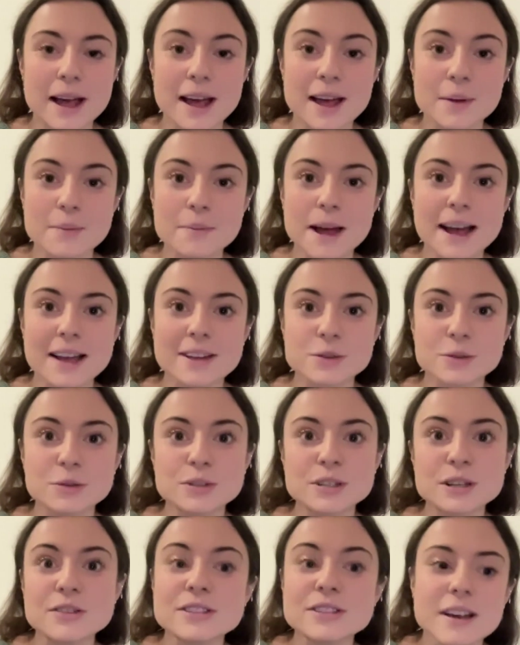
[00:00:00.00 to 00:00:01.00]
and
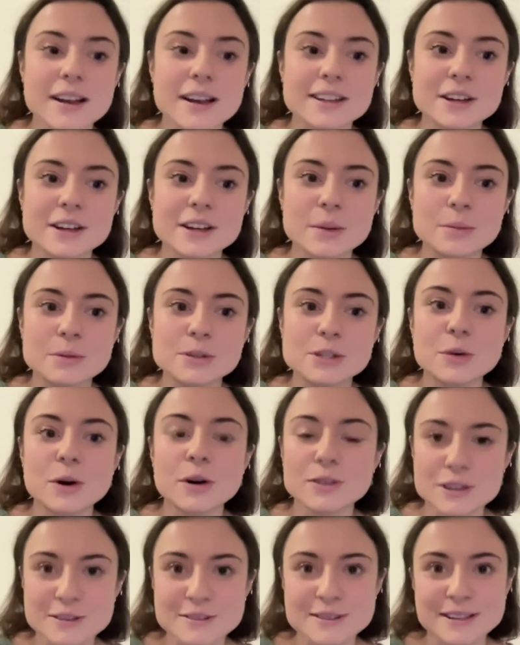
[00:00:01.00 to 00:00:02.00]
also sign up to
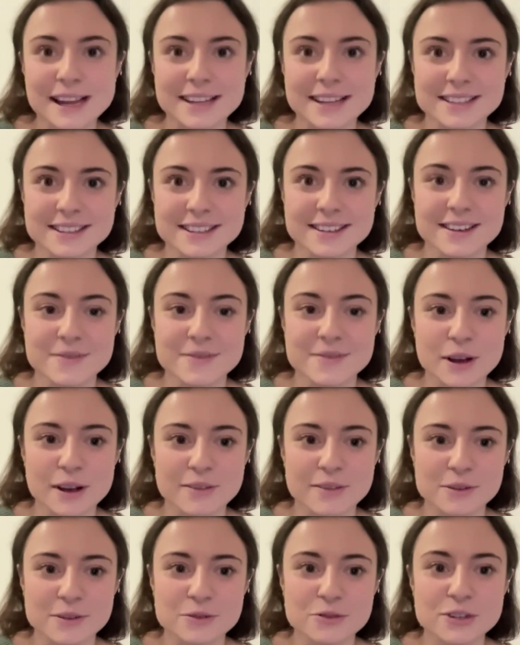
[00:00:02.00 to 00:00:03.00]
our newsletter if you
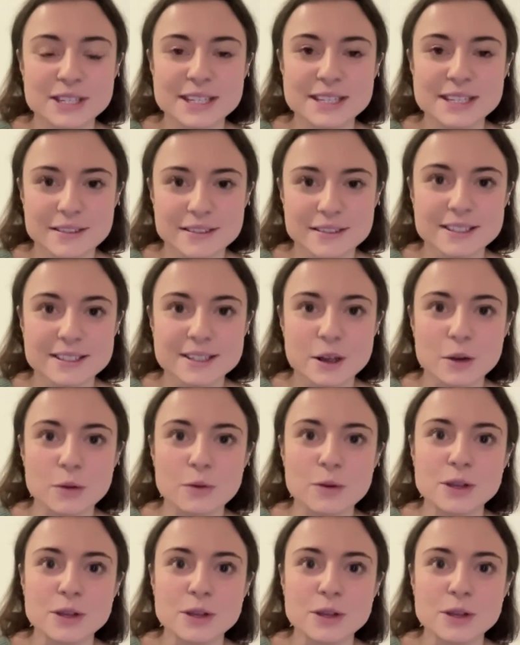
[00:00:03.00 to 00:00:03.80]
haven't already done so.